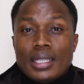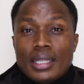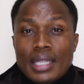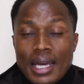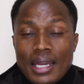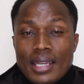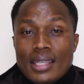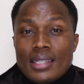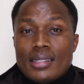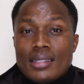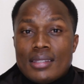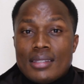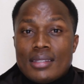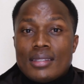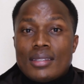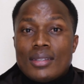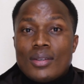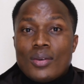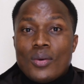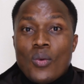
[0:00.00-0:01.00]
That
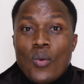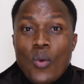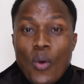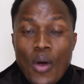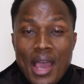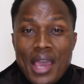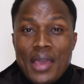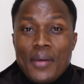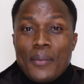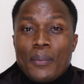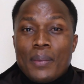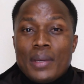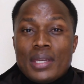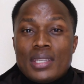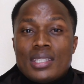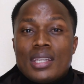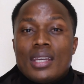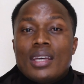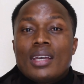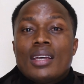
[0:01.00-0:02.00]
is why
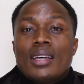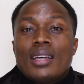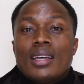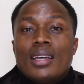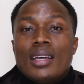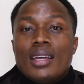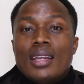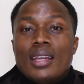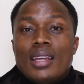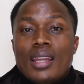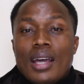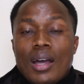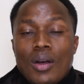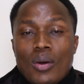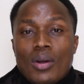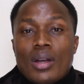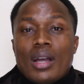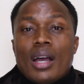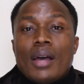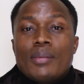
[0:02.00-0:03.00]
Peter now
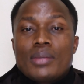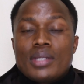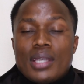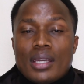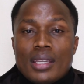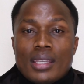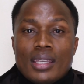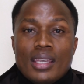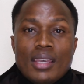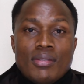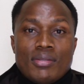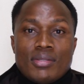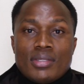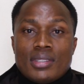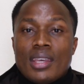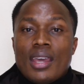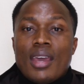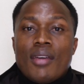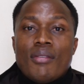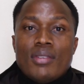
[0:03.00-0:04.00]
comes and gives
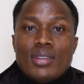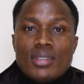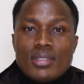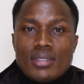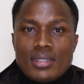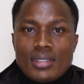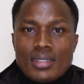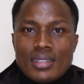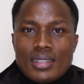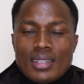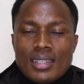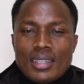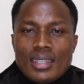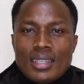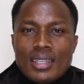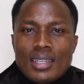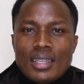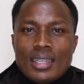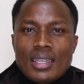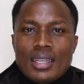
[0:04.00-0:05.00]
the evidence
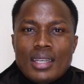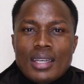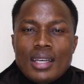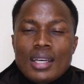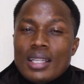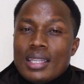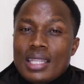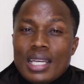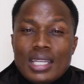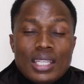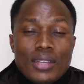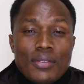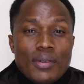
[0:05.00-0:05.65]
that